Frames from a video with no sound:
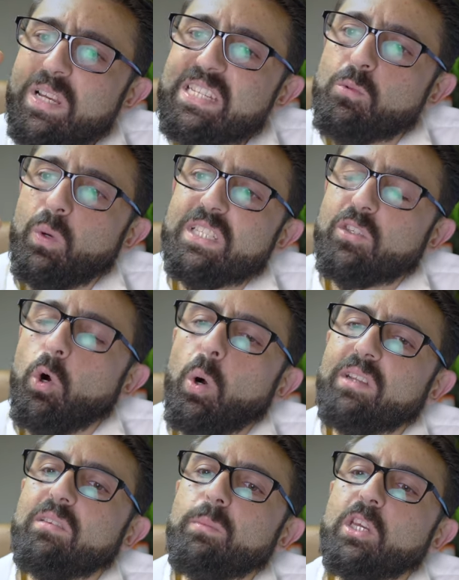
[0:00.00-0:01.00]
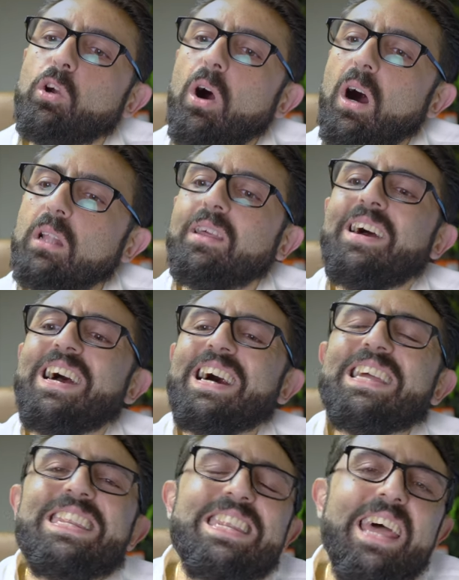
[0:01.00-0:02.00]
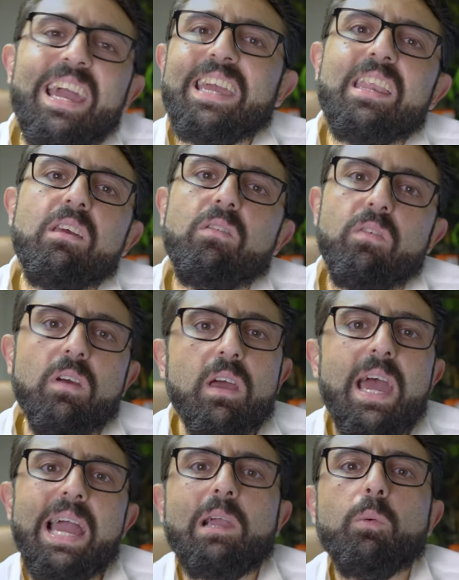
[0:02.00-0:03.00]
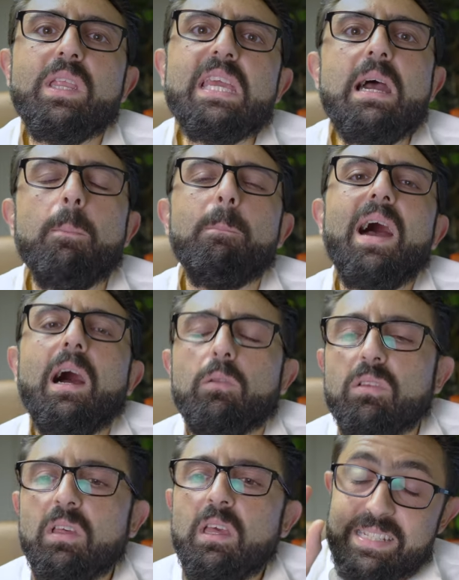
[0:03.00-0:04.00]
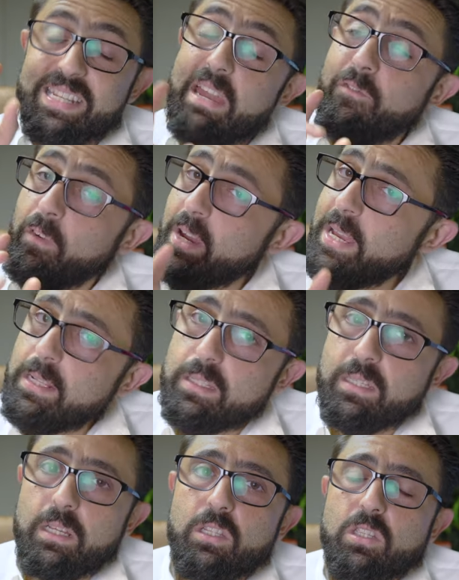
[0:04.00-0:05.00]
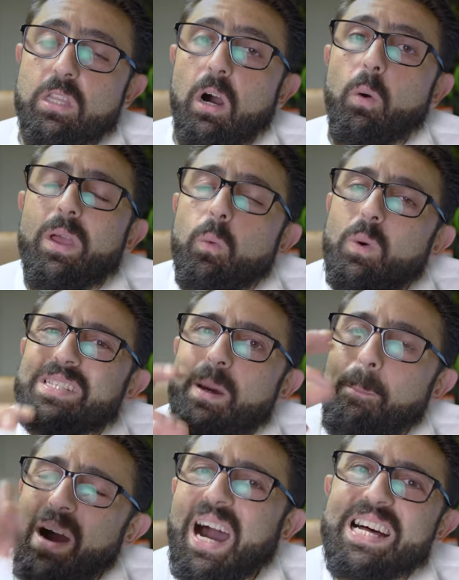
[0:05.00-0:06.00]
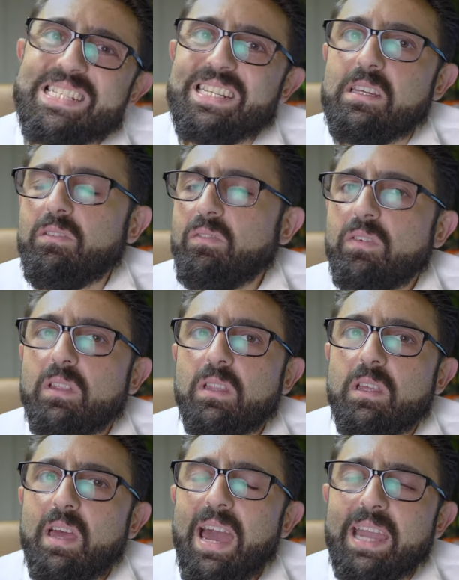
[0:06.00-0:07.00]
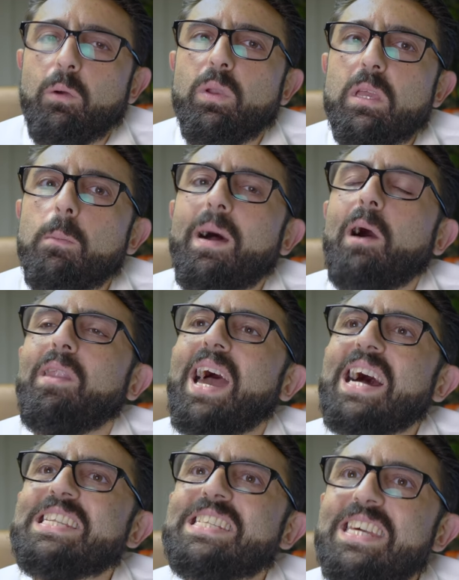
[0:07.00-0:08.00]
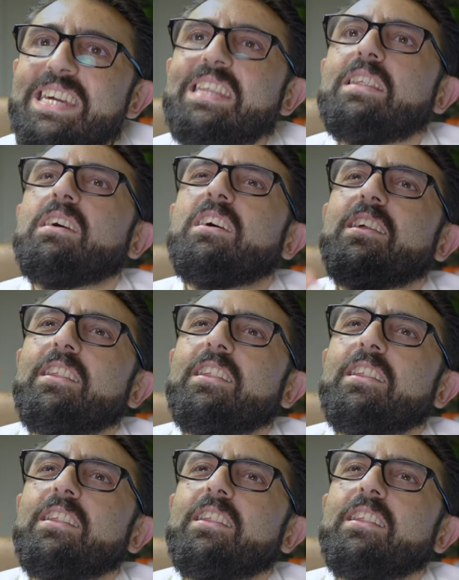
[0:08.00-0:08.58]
is what's going to be called a negative equity amount. Say, for instance, though, it was a positive equity amount, as in